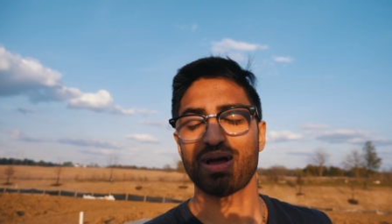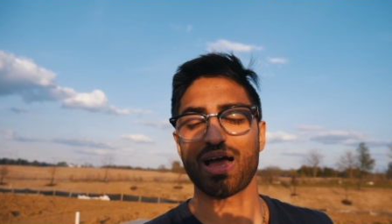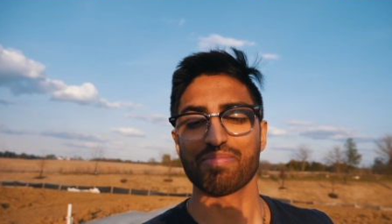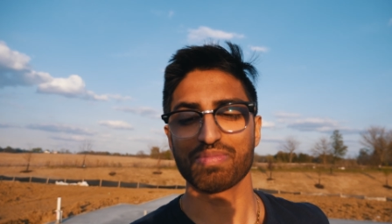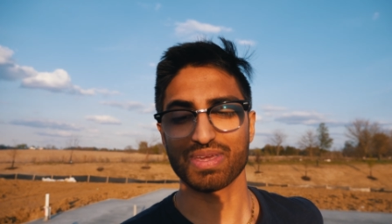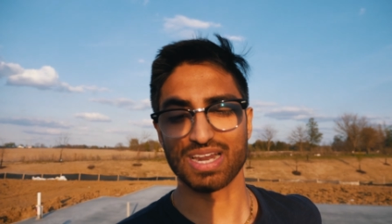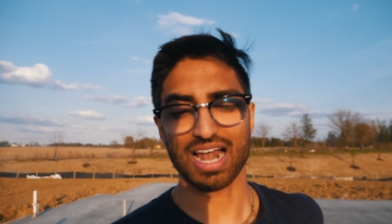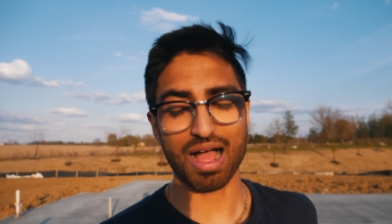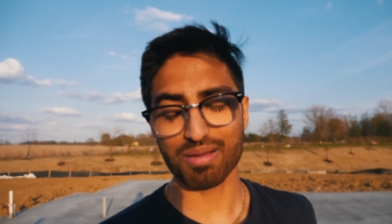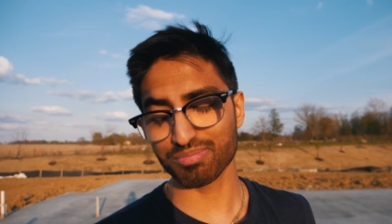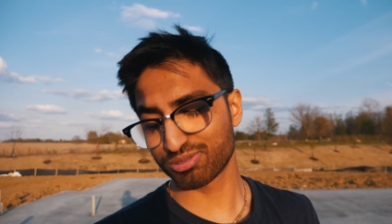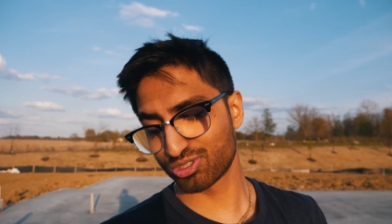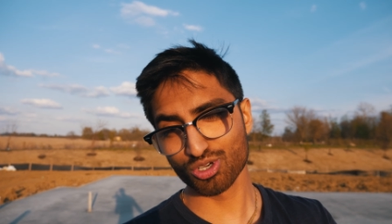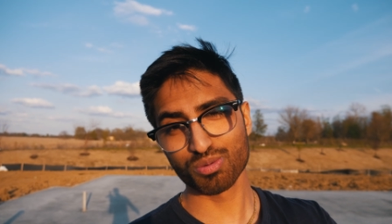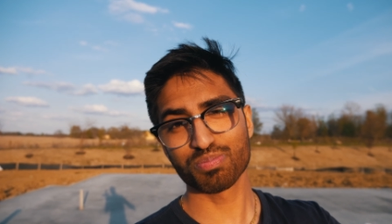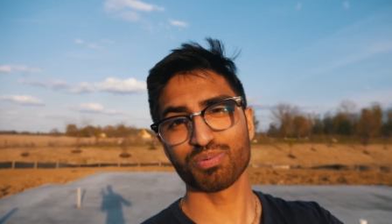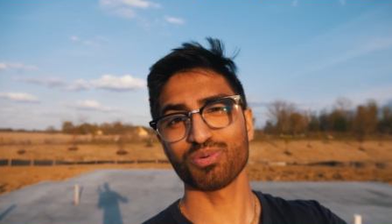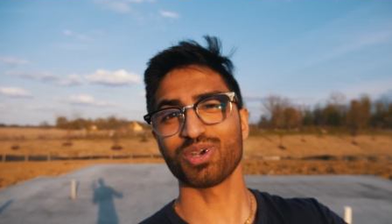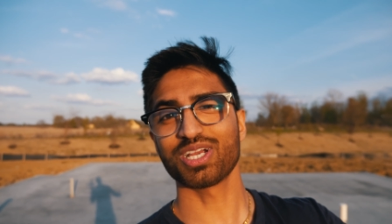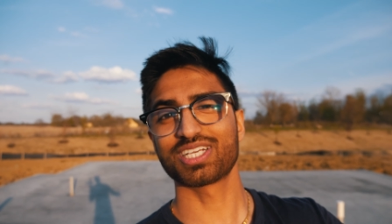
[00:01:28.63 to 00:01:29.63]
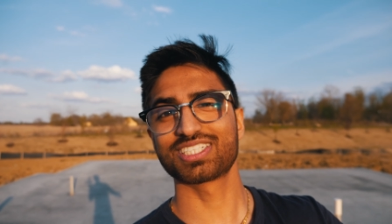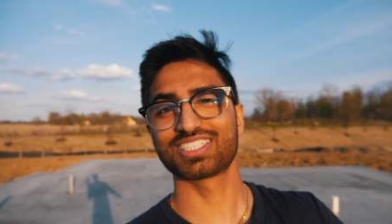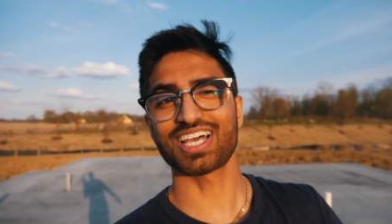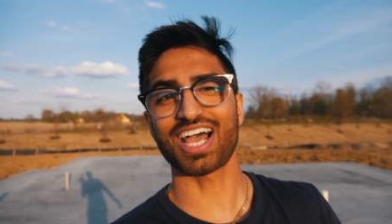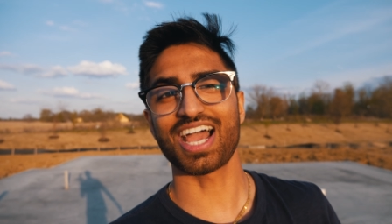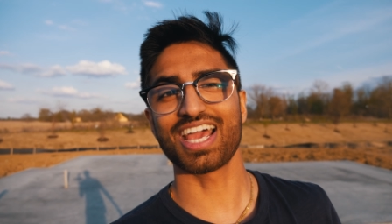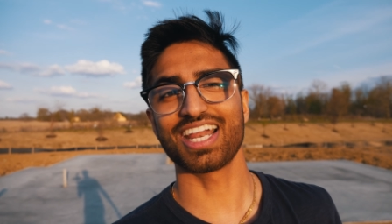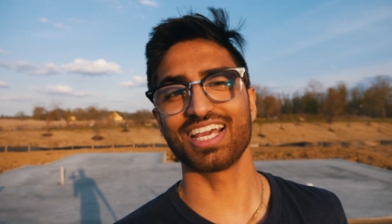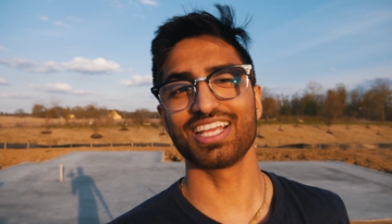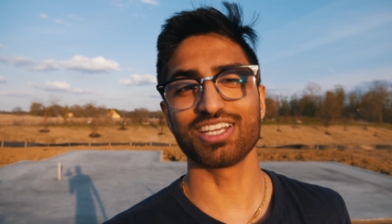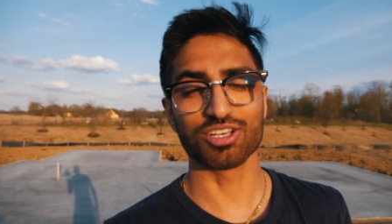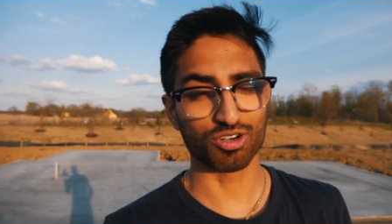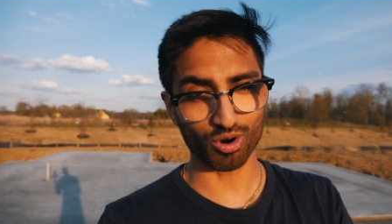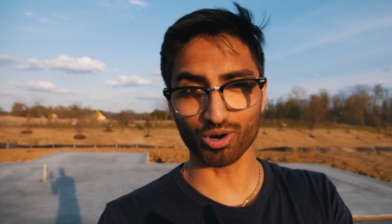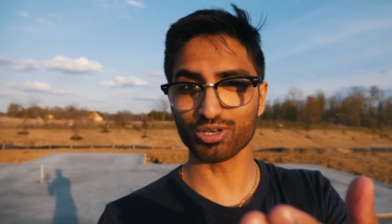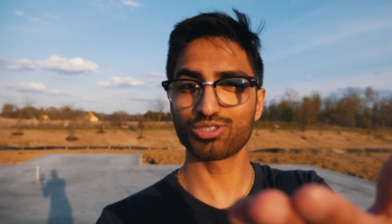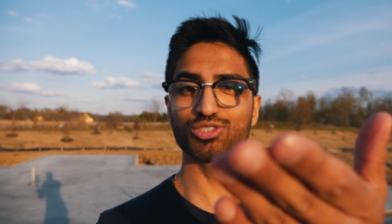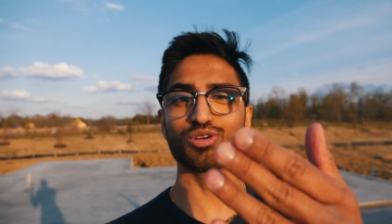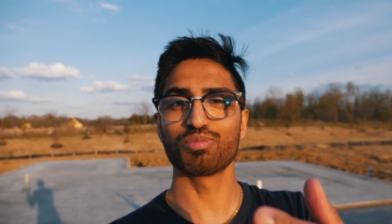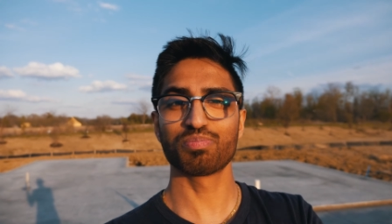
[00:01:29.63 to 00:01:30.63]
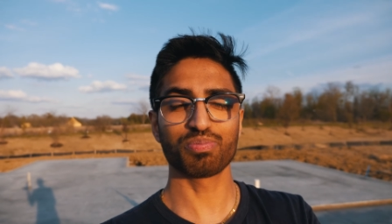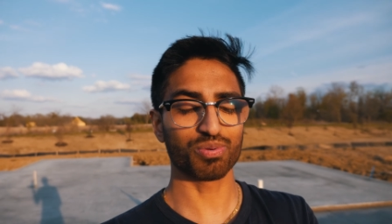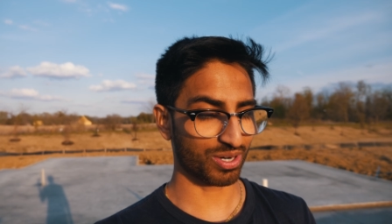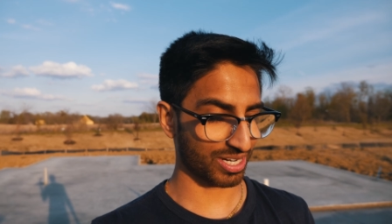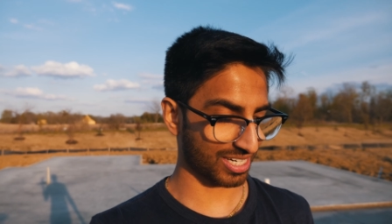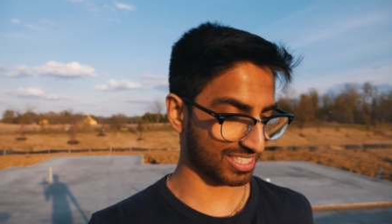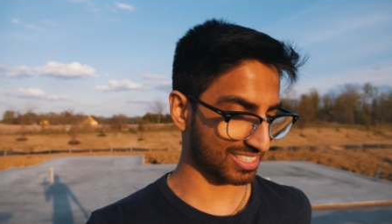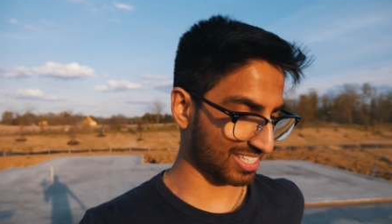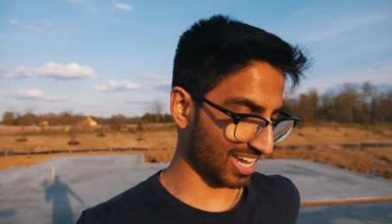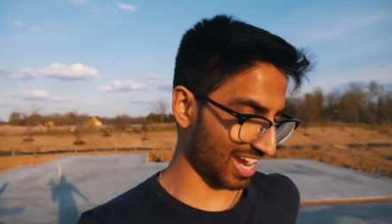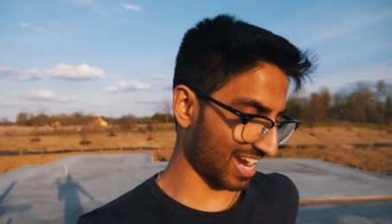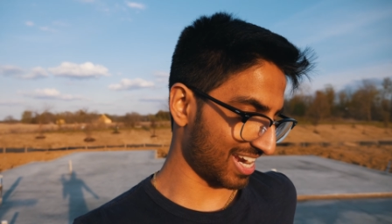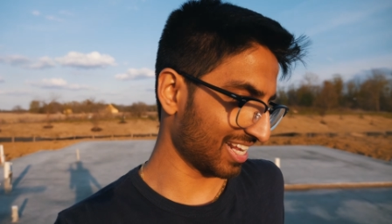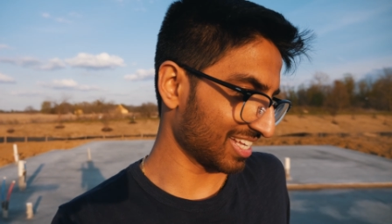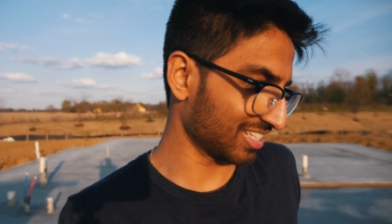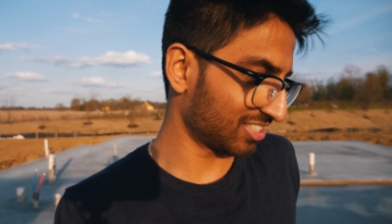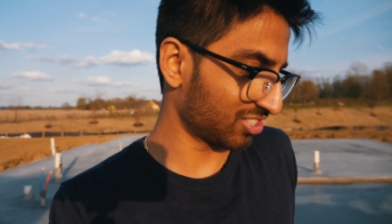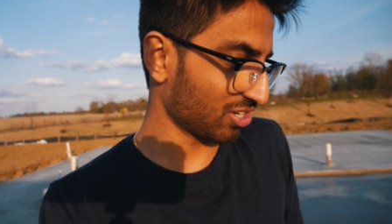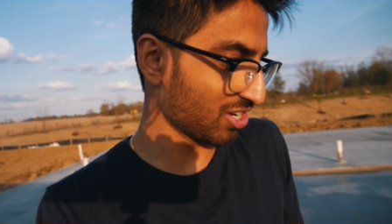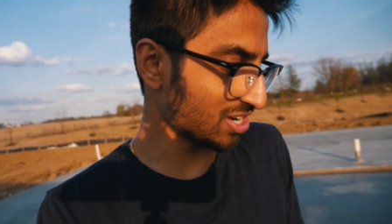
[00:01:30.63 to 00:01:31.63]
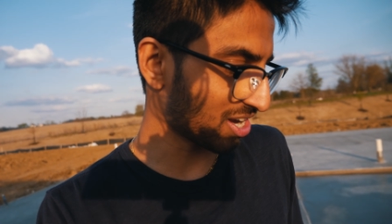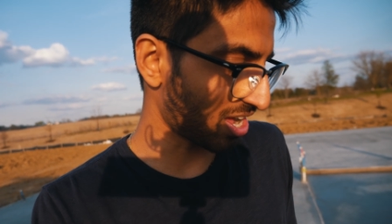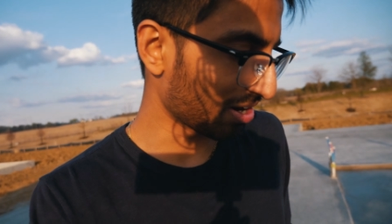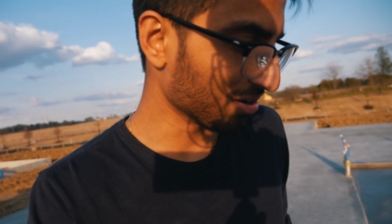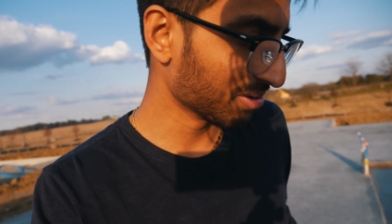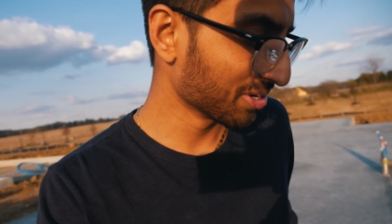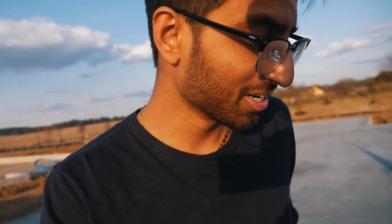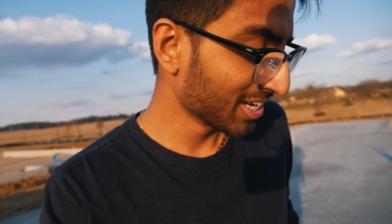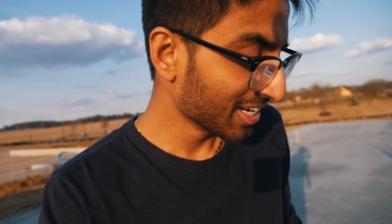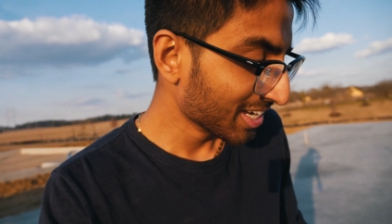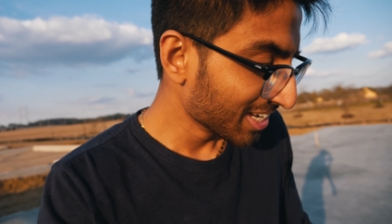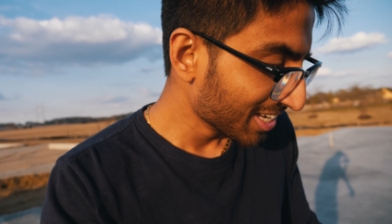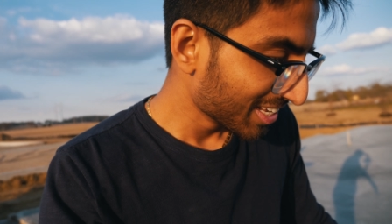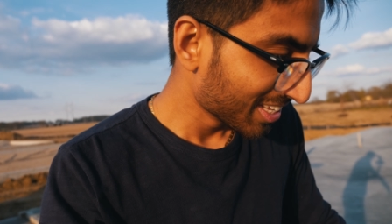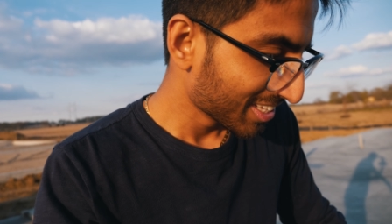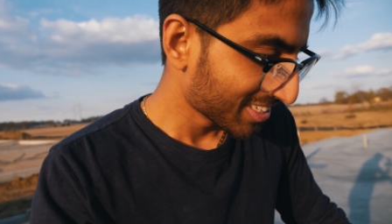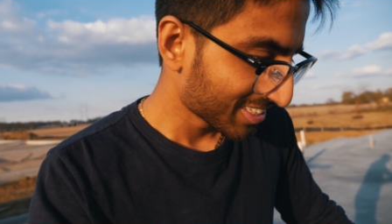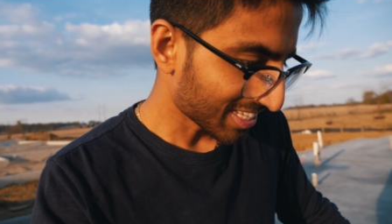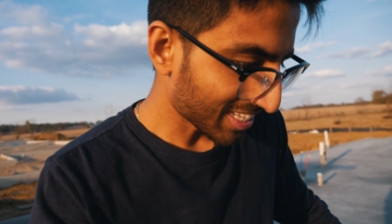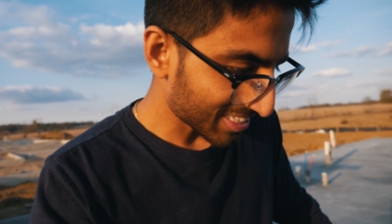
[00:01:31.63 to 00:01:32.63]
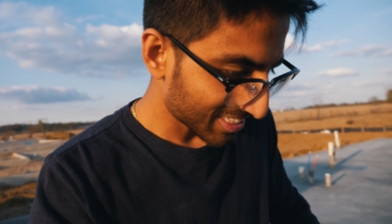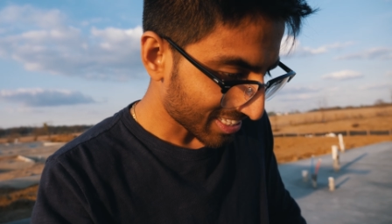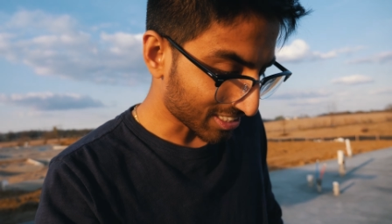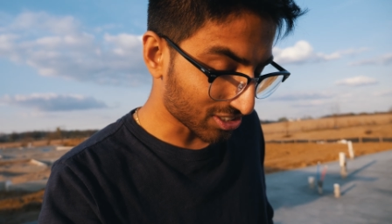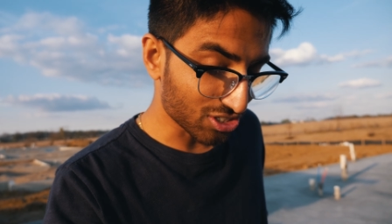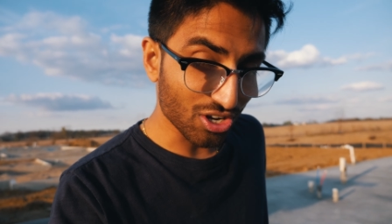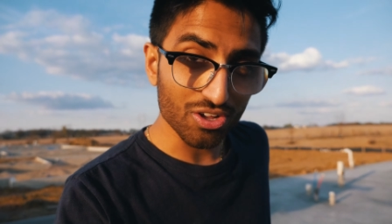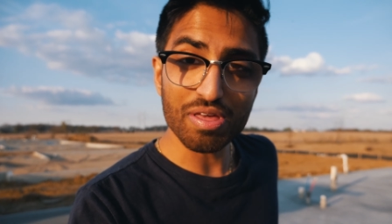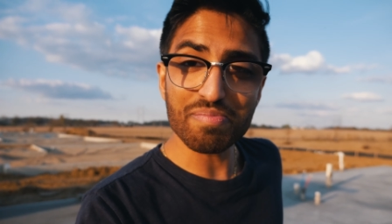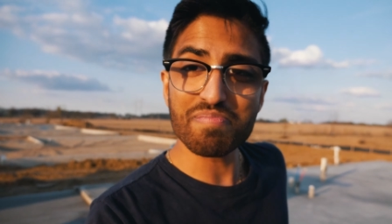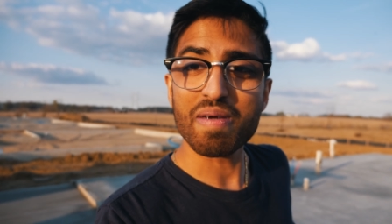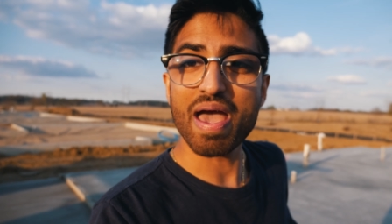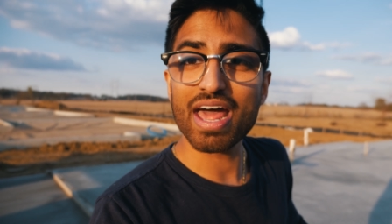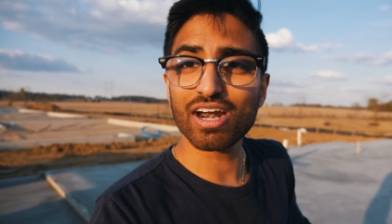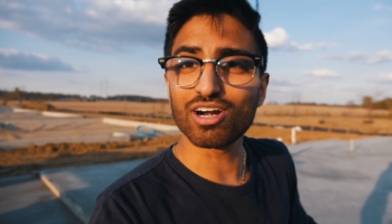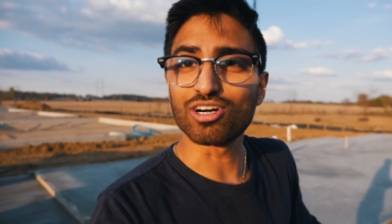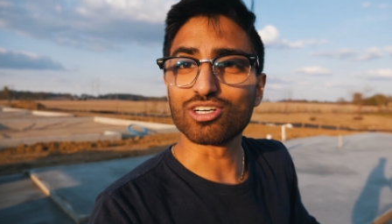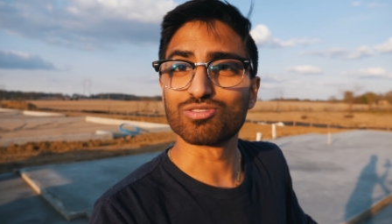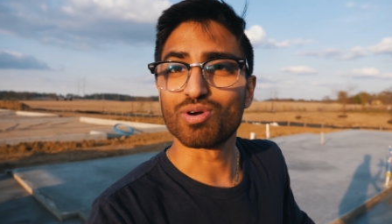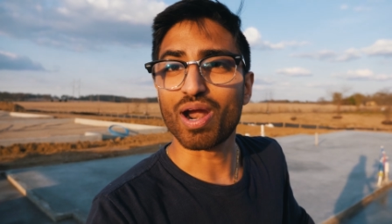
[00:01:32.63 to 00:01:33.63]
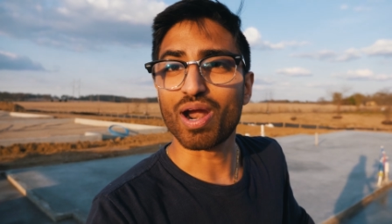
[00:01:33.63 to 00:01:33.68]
I mean, I'm super excited. You're super excited. So you know, that's all that matters,